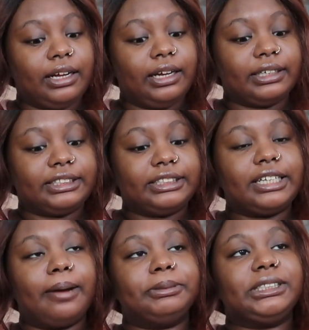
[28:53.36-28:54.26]

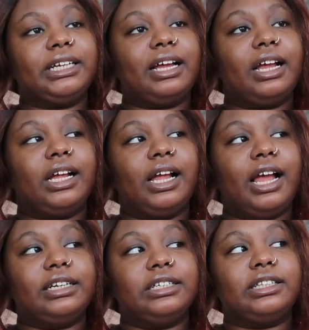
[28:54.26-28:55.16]
accept
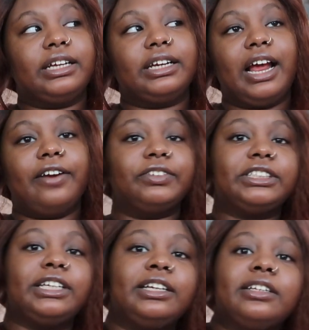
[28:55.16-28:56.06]
anything and
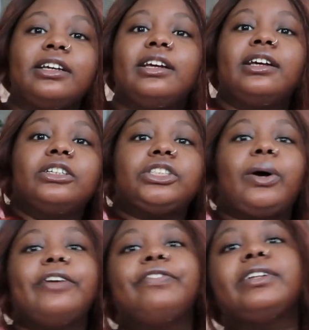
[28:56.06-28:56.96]
everything. So
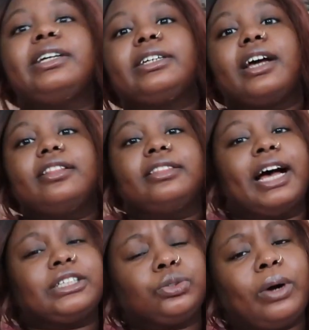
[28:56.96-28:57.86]
I feel like
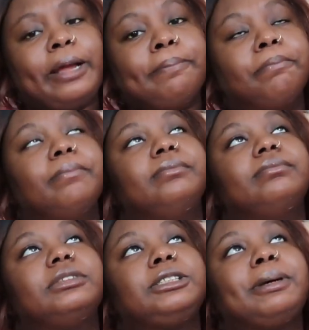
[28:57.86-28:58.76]
that's why
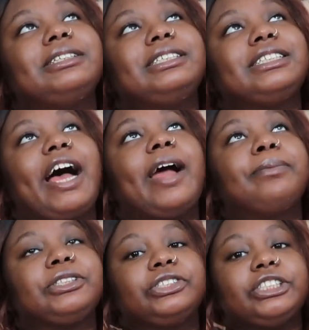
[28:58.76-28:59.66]
spending time
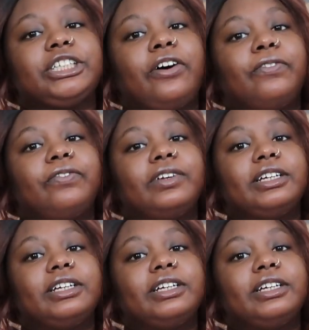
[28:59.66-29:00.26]
with yourself